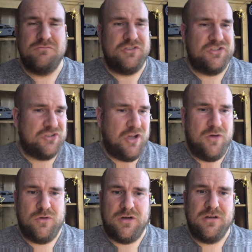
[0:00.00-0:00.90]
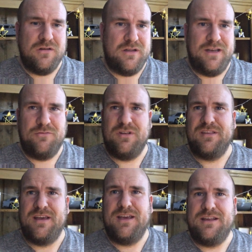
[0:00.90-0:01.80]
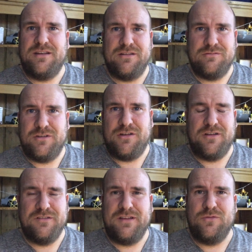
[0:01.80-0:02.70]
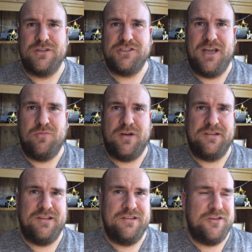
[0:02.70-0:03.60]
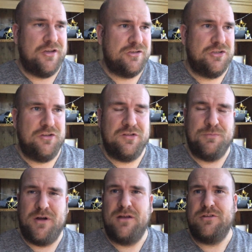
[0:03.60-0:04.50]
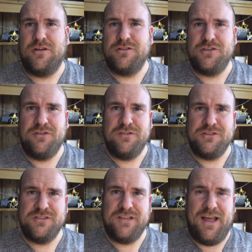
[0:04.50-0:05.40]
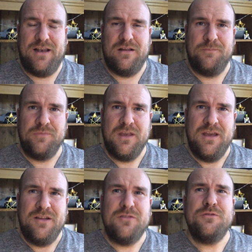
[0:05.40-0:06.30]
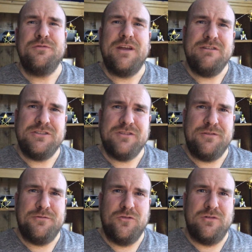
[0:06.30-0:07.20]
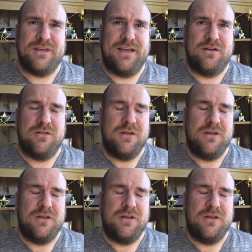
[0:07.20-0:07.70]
You just go on and every day you can see what the share price is and you can choose to buy or you can choose to sell. It's all very straightforward now.